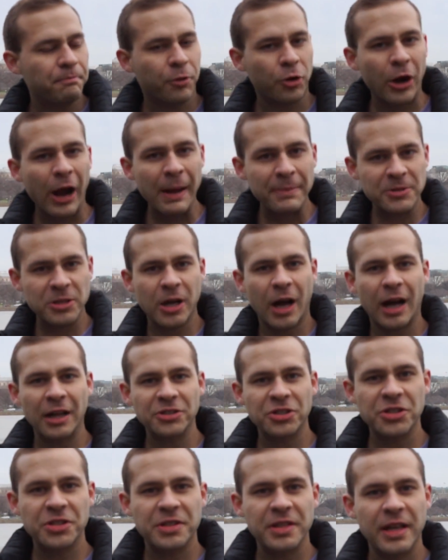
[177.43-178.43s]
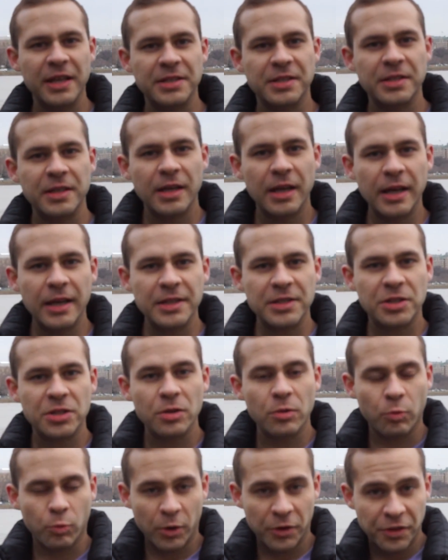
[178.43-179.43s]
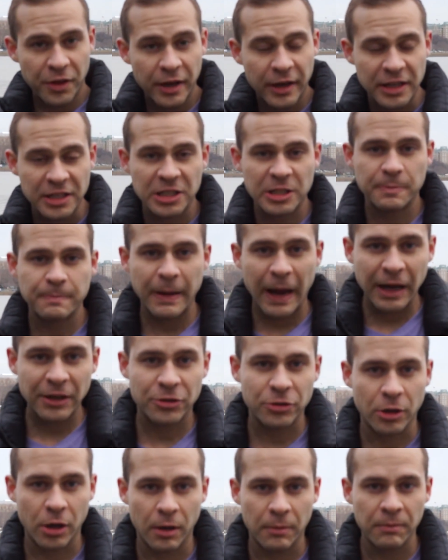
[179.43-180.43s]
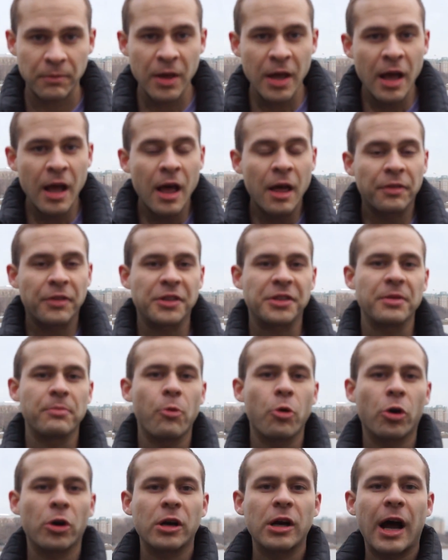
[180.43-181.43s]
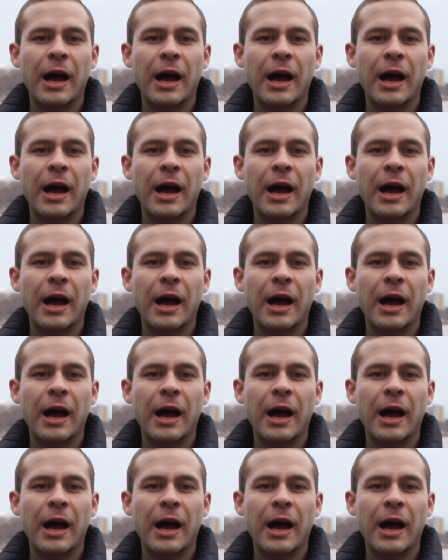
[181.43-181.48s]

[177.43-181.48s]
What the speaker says: perhaps consciousness is within a spectrum, that the more